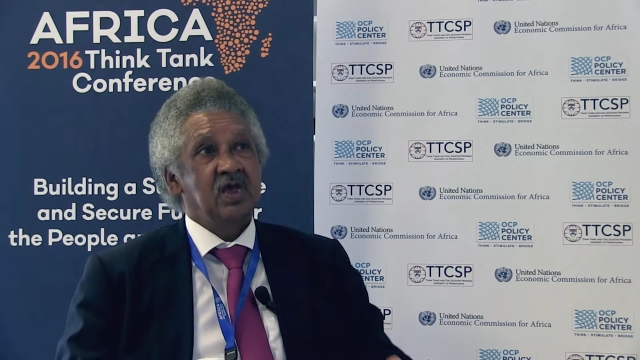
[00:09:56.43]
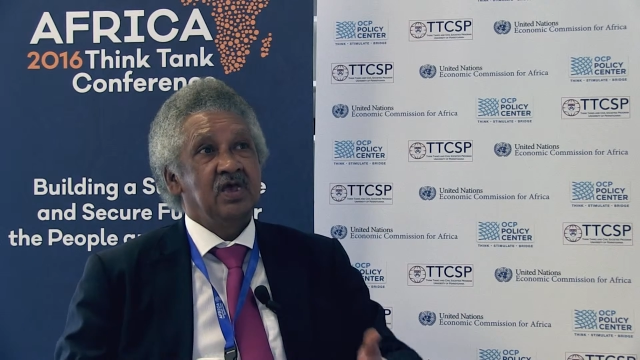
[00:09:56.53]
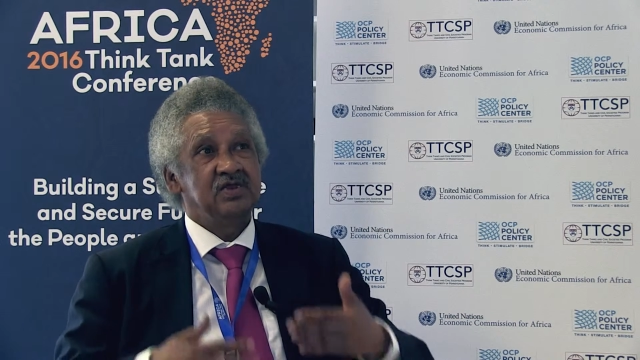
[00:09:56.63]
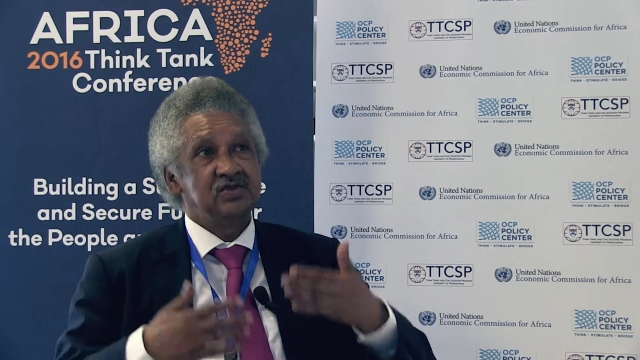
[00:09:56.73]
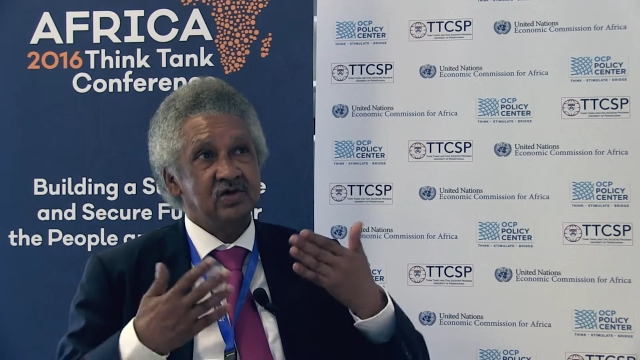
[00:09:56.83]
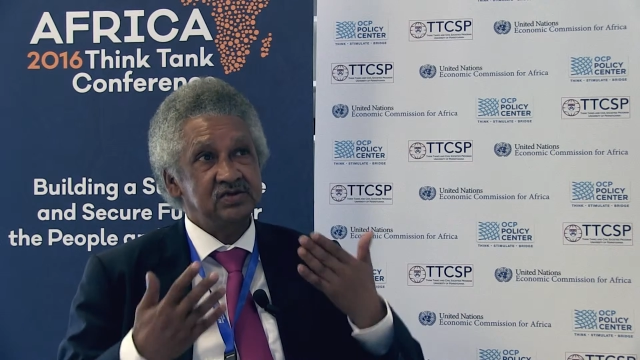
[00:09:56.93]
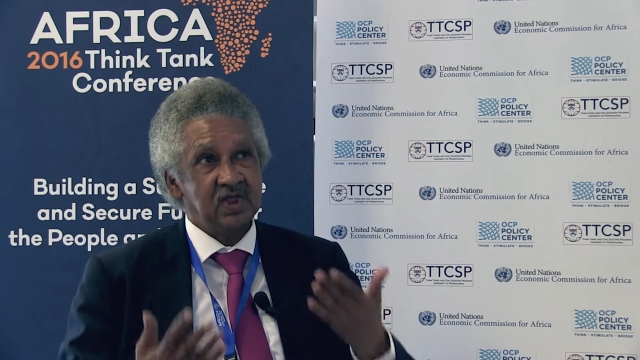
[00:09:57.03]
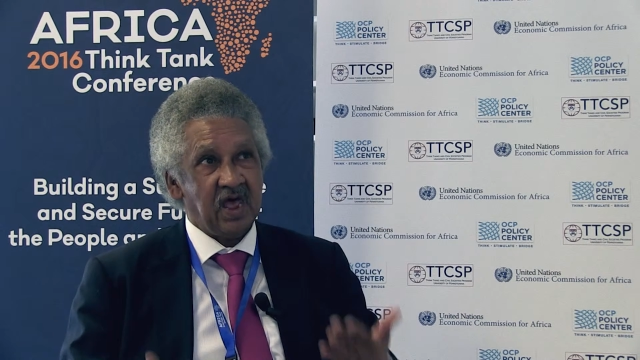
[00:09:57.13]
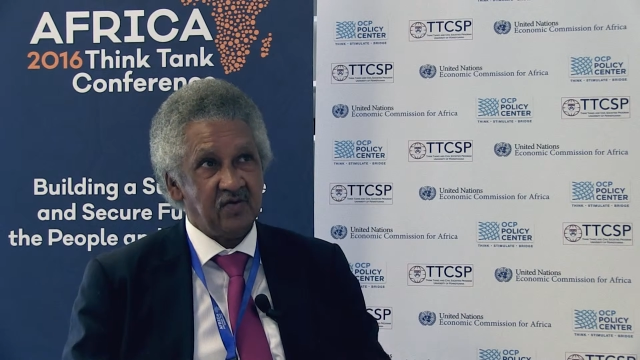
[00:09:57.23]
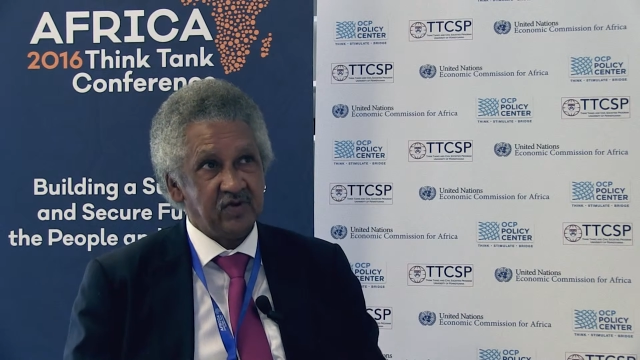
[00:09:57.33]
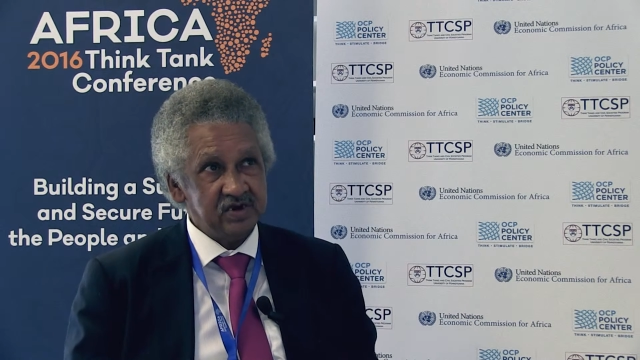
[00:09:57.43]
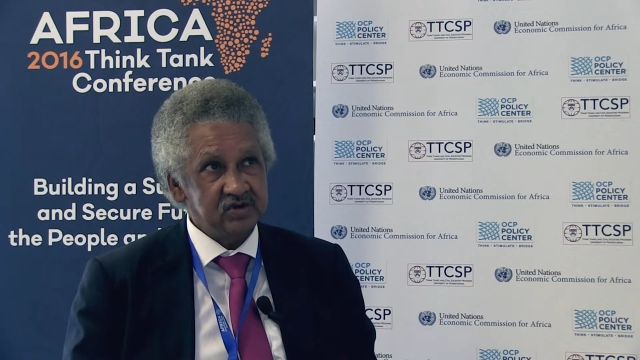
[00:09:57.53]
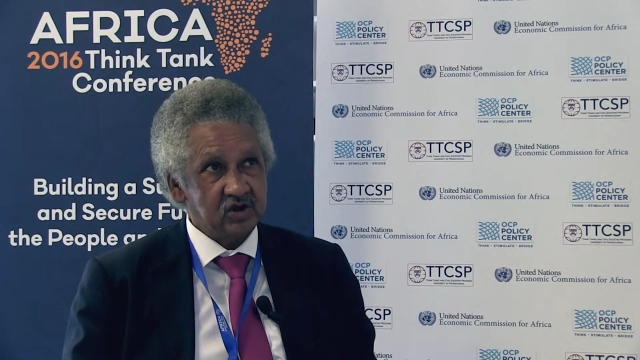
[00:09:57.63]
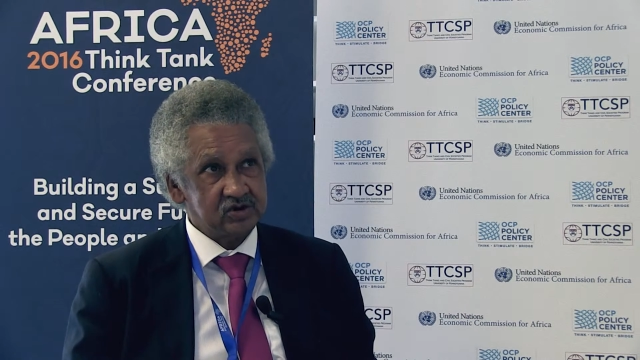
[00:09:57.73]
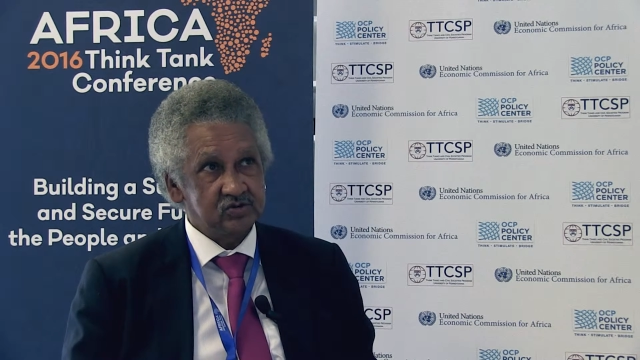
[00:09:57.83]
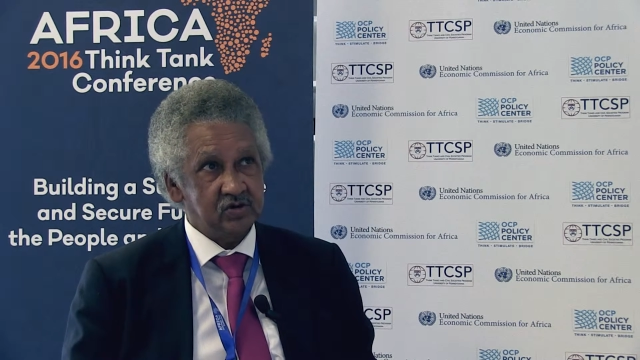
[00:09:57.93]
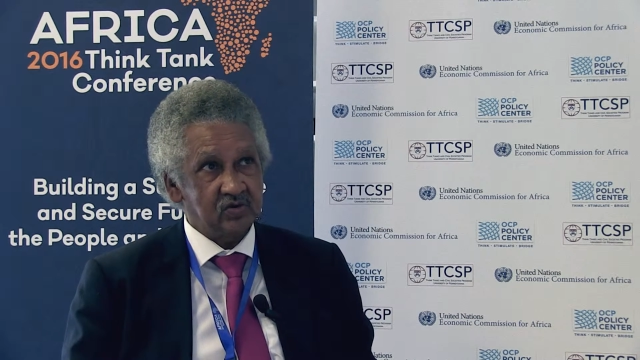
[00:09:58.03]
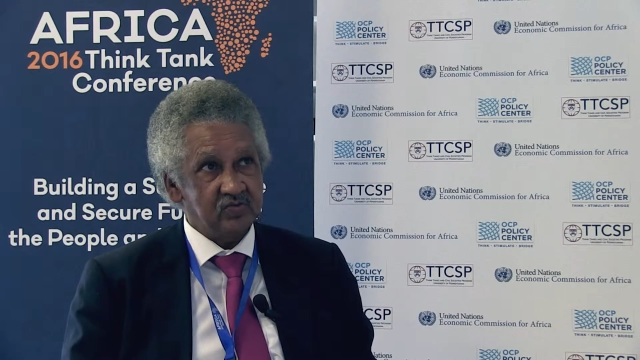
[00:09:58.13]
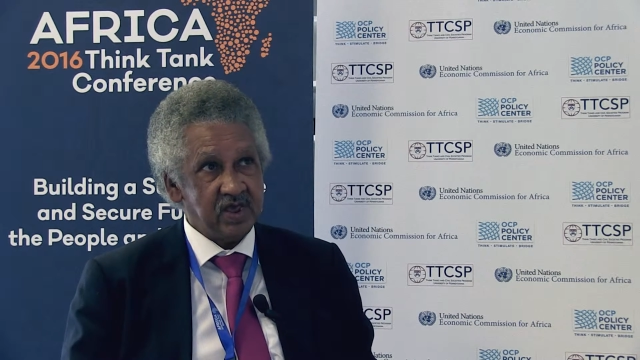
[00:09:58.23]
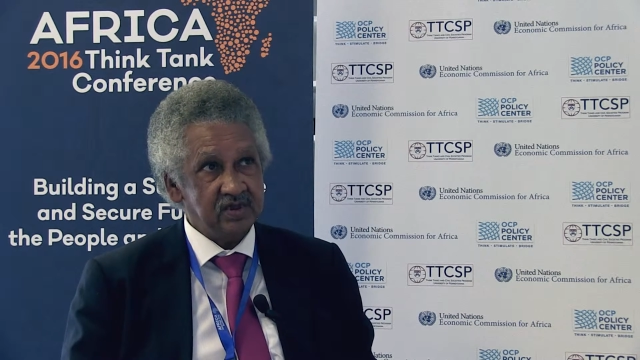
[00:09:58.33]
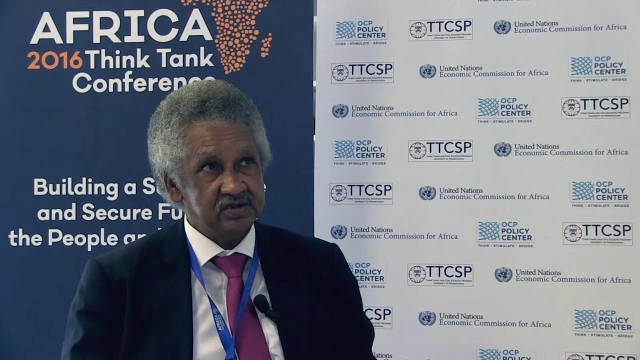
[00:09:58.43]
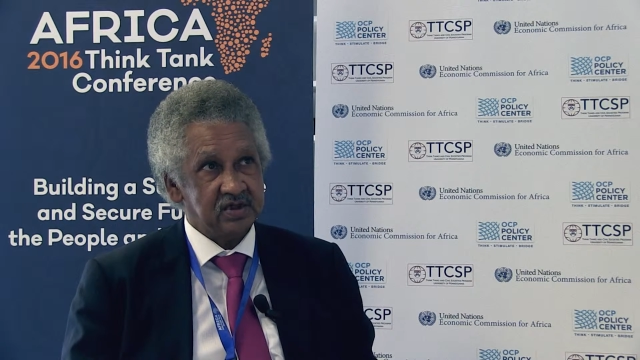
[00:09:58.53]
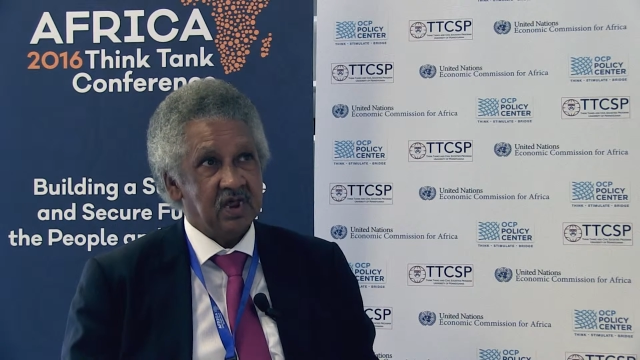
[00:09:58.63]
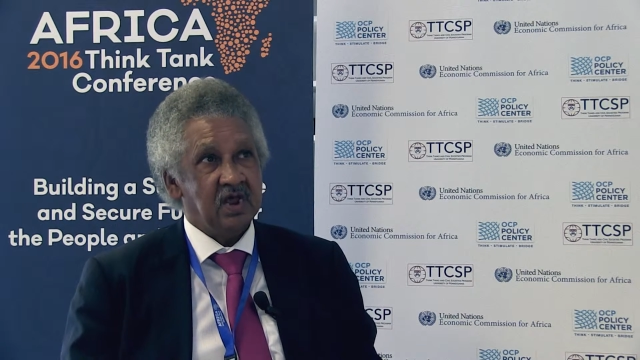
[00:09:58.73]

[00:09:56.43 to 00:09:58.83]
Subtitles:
it doesn't have an industrial base,